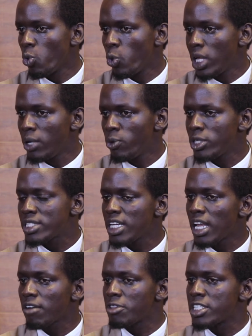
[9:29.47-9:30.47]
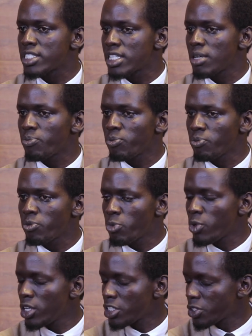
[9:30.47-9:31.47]
Will we still have the same
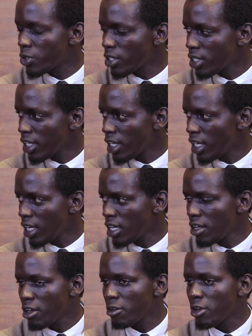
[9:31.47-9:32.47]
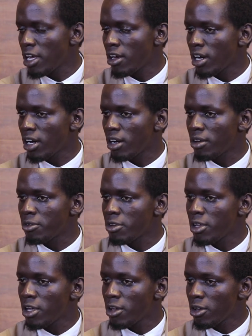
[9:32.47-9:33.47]
population
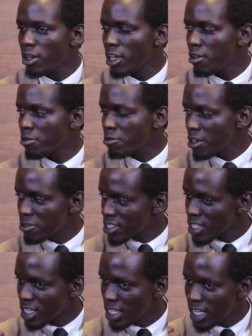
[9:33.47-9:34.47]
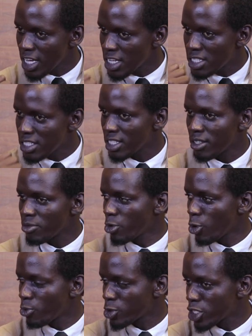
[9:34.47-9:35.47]
effervescently hating
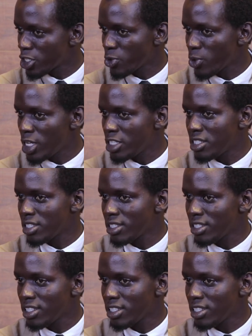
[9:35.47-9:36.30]
homosexuality?